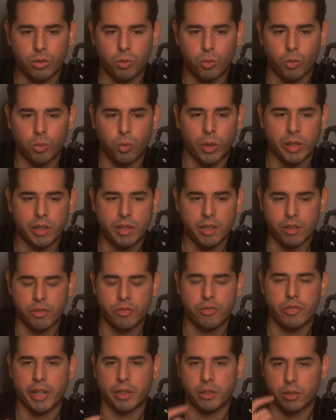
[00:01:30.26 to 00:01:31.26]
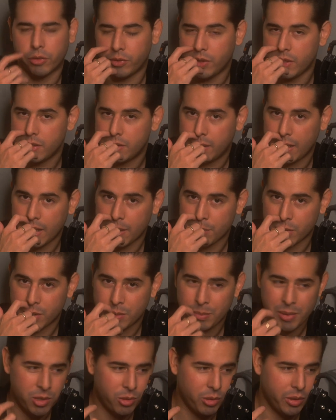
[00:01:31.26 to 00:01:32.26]
what the effect of these cameras,
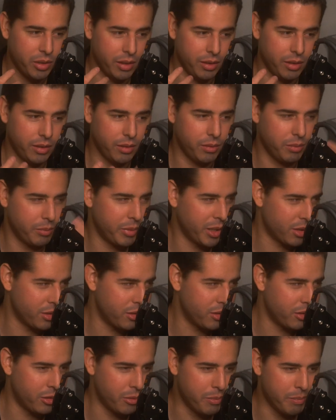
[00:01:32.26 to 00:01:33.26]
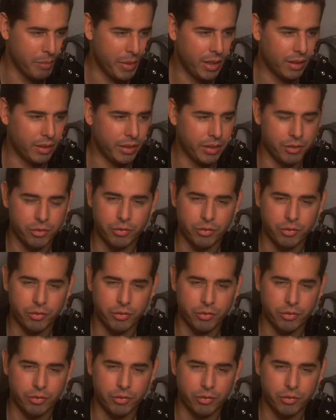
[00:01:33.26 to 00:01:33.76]
especially because they're mainly